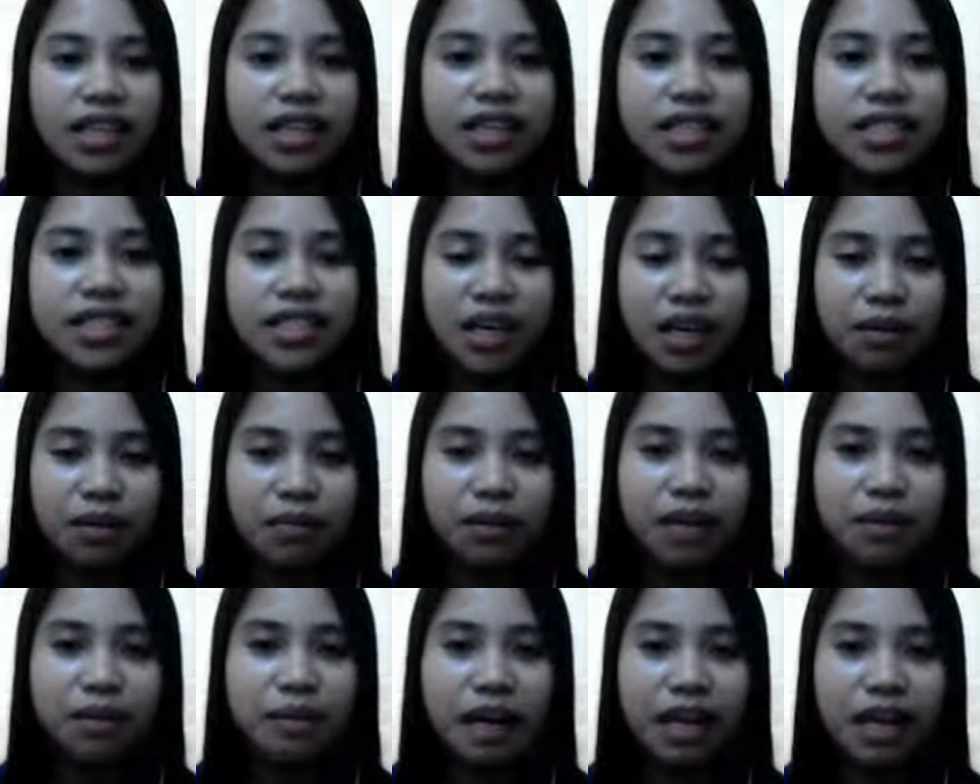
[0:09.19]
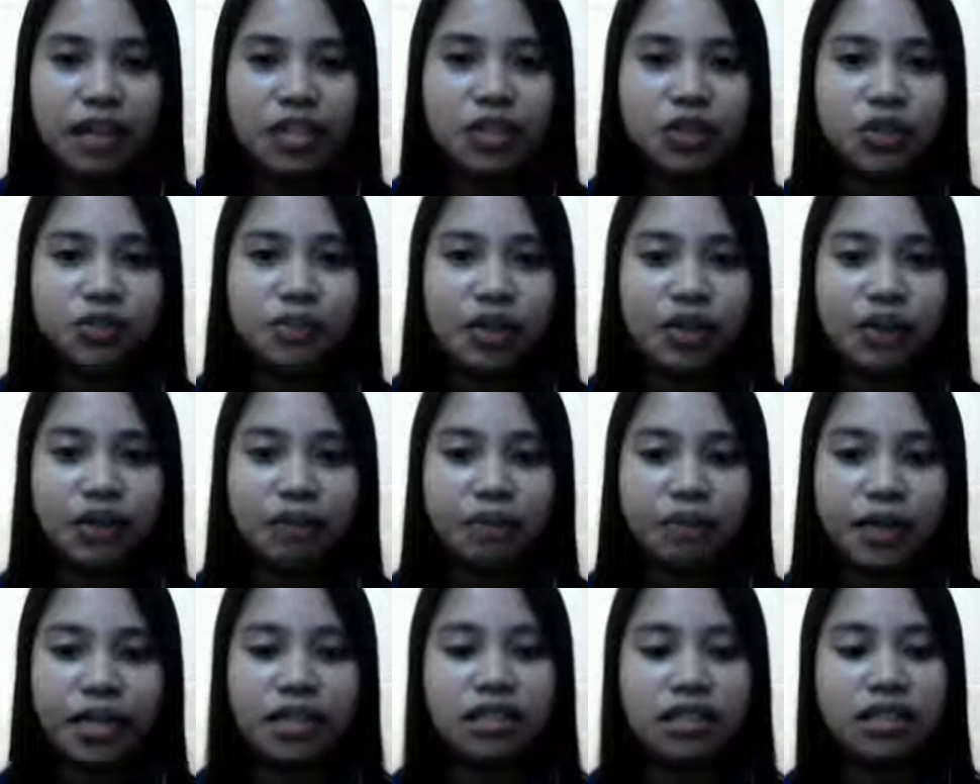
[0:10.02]
The table management
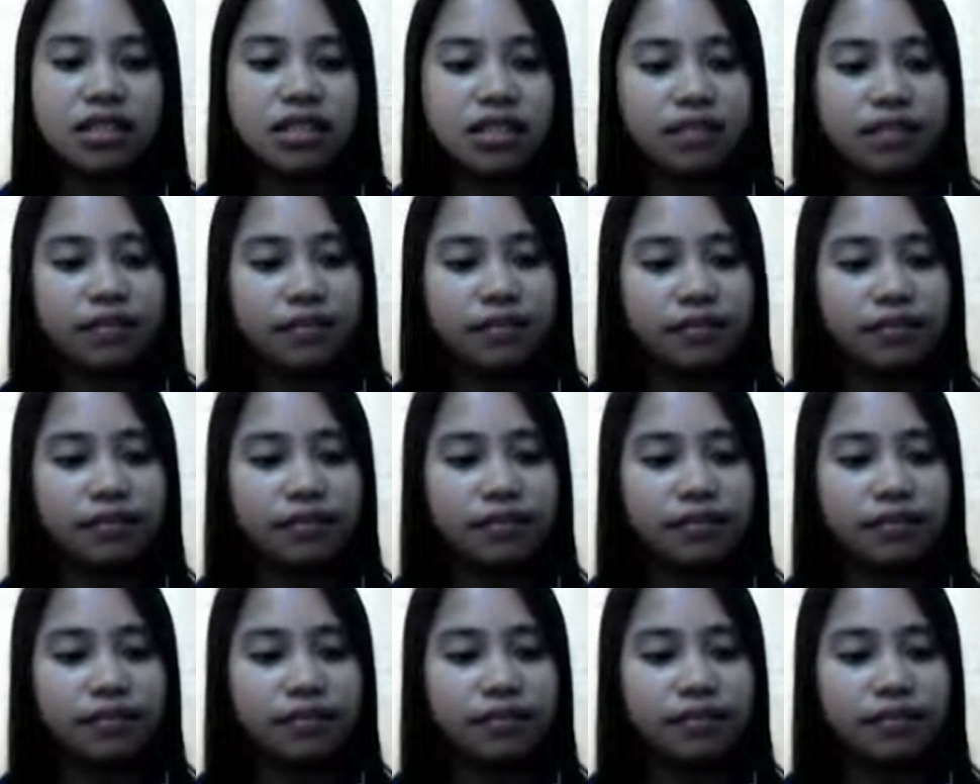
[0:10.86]
myths.